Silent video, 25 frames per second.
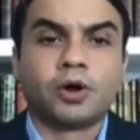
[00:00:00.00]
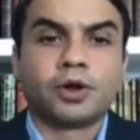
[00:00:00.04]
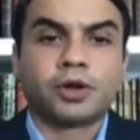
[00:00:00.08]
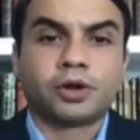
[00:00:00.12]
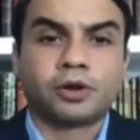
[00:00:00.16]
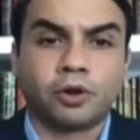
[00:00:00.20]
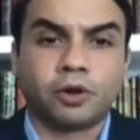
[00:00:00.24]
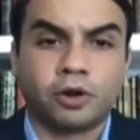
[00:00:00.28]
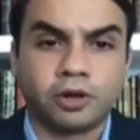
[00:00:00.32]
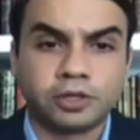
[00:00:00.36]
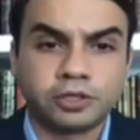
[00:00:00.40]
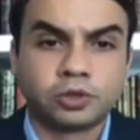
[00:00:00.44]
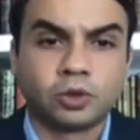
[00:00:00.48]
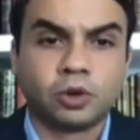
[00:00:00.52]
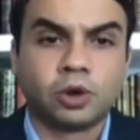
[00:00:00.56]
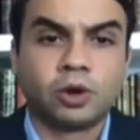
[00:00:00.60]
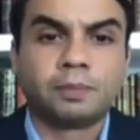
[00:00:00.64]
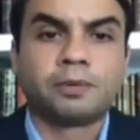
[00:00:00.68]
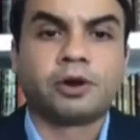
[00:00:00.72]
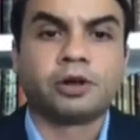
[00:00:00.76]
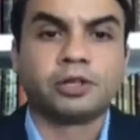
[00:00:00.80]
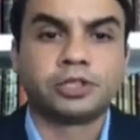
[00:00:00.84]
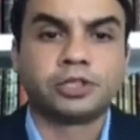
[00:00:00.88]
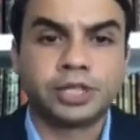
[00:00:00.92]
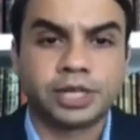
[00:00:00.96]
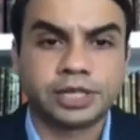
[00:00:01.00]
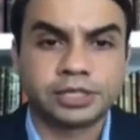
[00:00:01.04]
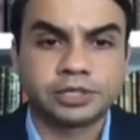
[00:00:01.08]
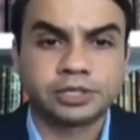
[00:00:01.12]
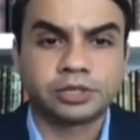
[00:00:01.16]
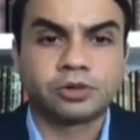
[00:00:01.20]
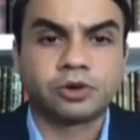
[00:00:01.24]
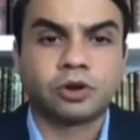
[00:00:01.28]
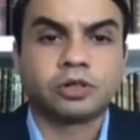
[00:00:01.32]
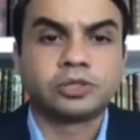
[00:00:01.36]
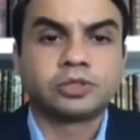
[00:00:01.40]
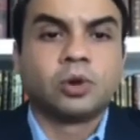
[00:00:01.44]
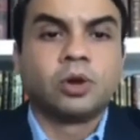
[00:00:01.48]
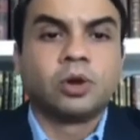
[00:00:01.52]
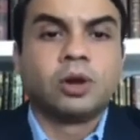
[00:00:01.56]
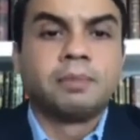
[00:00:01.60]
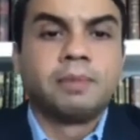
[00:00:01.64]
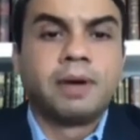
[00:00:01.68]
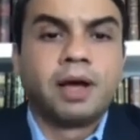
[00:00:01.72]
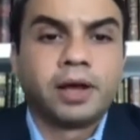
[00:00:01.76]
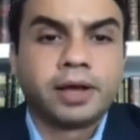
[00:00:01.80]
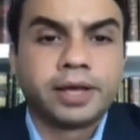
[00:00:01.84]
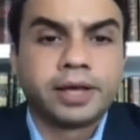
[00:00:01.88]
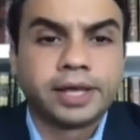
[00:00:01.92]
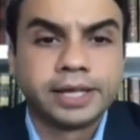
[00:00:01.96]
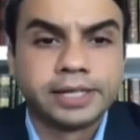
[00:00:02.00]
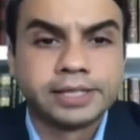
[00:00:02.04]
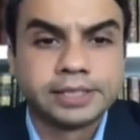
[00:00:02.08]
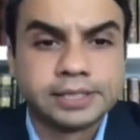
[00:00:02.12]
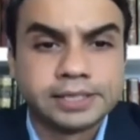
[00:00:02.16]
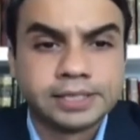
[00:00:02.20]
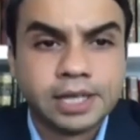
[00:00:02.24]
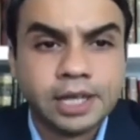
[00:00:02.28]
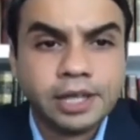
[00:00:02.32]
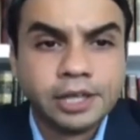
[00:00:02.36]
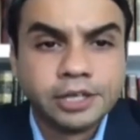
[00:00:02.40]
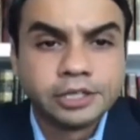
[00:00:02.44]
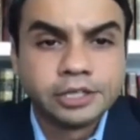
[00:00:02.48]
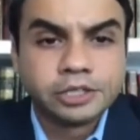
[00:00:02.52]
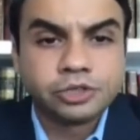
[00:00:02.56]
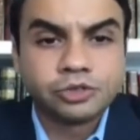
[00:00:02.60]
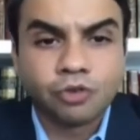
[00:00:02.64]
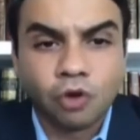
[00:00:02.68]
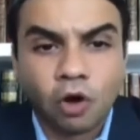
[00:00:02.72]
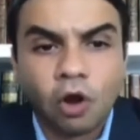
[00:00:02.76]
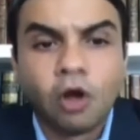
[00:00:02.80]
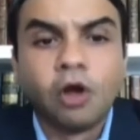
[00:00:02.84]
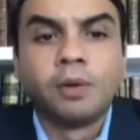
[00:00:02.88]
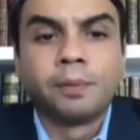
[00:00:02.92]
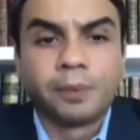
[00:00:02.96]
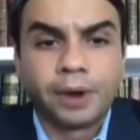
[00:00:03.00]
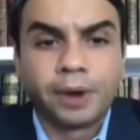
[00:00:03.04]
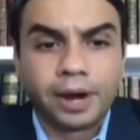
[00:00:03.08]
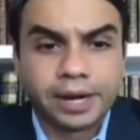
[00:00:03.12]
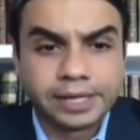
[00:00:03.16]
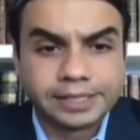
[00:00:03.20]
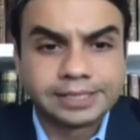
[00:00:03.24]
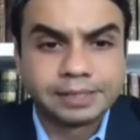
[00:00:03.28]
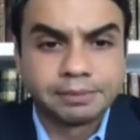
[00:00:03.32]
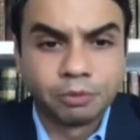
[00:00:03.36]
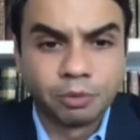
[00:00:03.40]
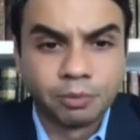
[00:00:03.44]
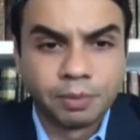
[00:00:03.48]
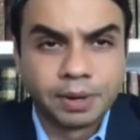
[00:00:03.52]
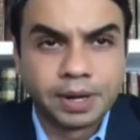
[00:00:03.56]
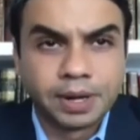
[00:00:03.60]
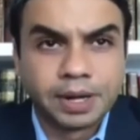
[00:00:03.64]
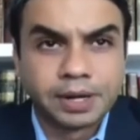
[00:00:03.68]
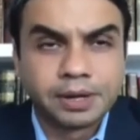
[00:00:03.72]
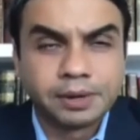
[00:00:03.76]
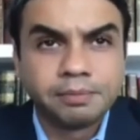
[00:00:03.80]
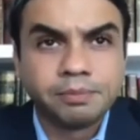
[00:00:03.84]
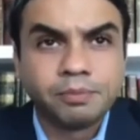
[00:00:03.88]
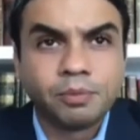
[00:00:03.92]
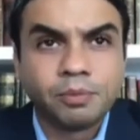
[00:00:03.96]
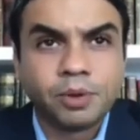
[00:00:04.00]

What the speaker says: across all projects, across all markets, strong pricing momentum.